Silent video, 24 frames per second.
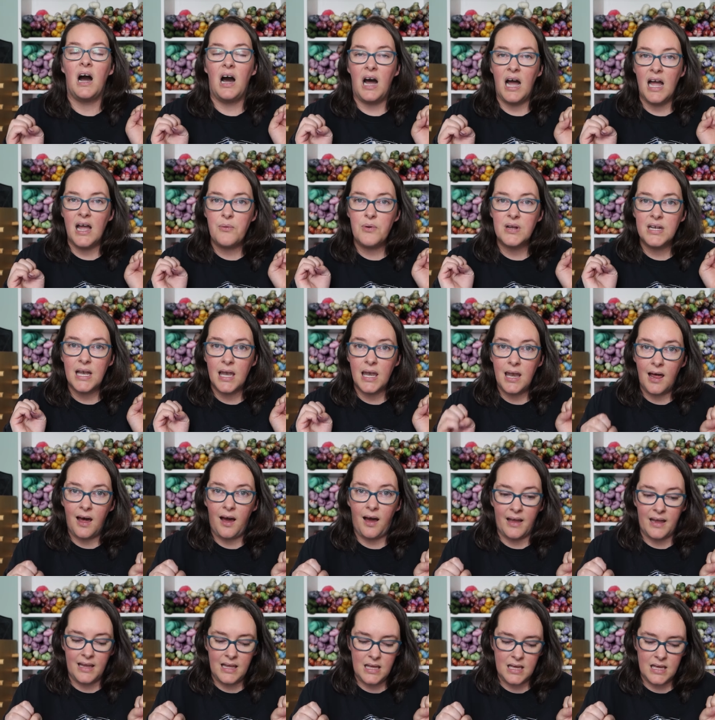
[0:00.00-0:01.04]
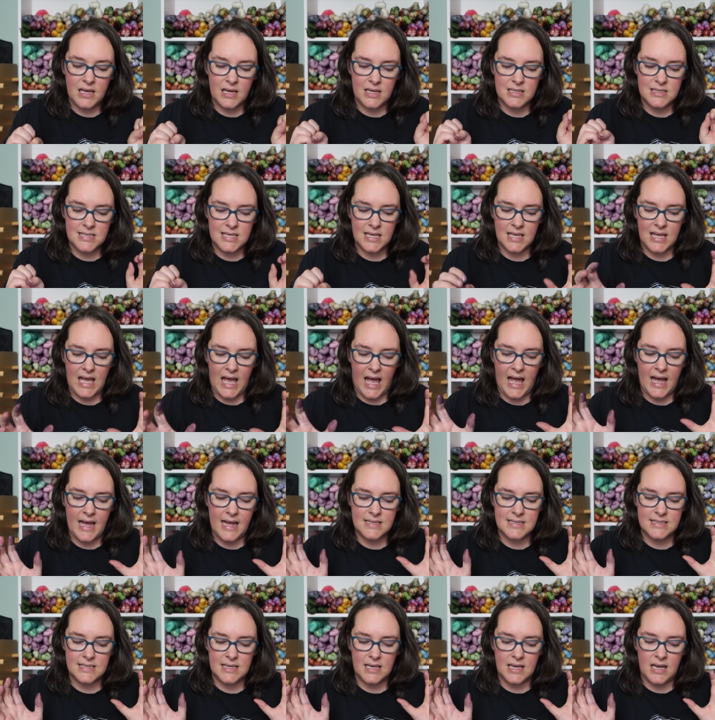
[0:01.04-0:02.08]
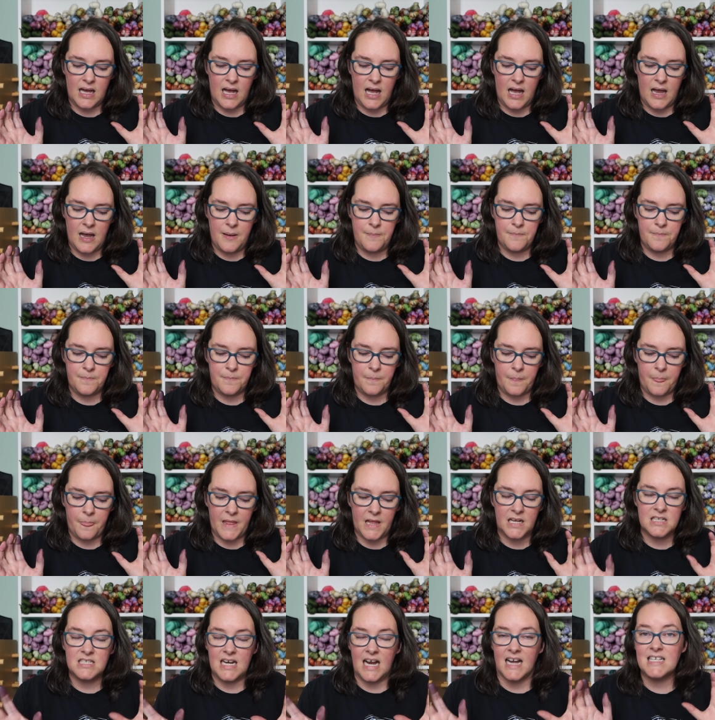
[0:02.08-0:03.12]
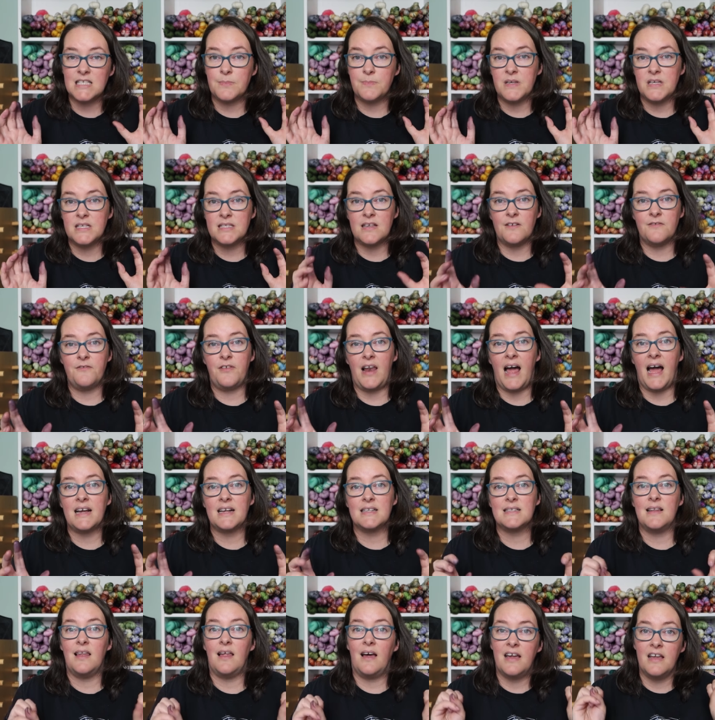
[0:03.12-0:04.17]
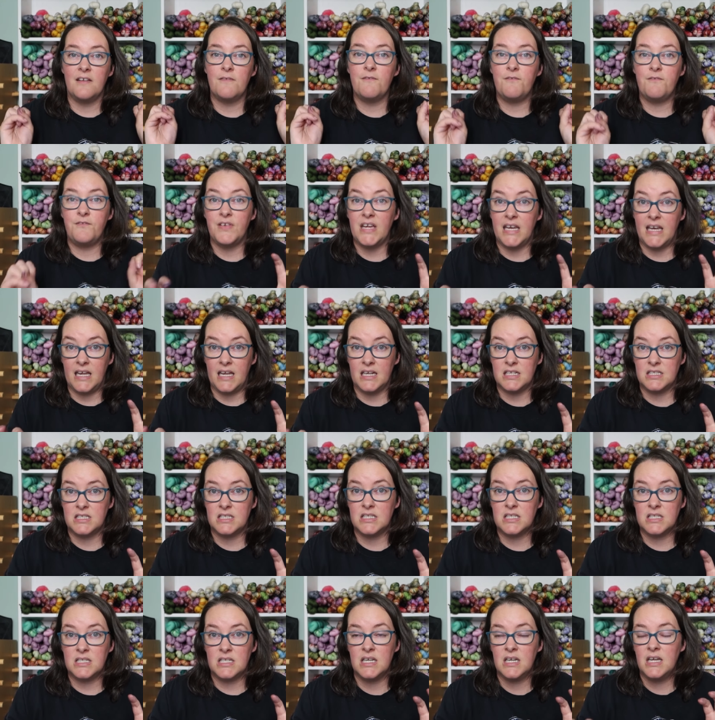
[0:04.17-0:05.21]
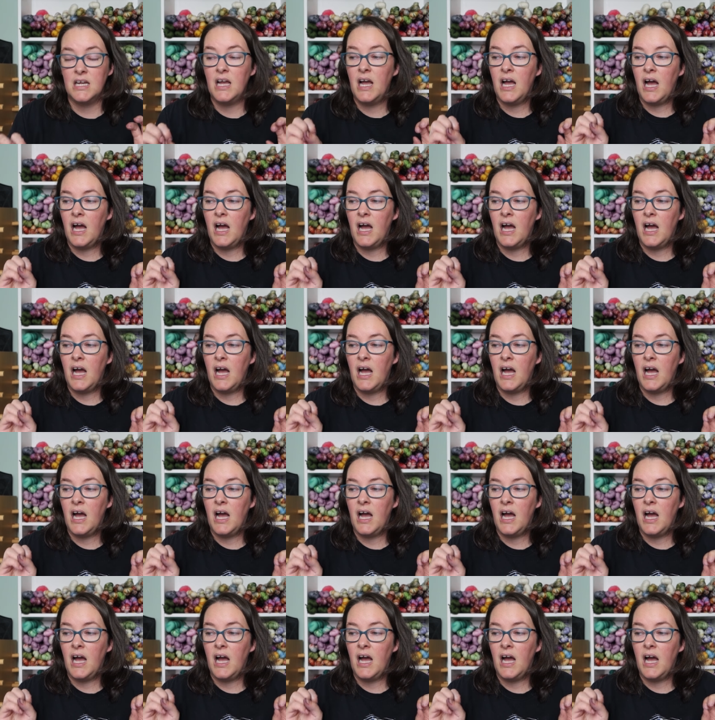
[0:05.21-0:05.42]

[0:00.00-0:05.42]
I would like to get Jasper's flax light finished.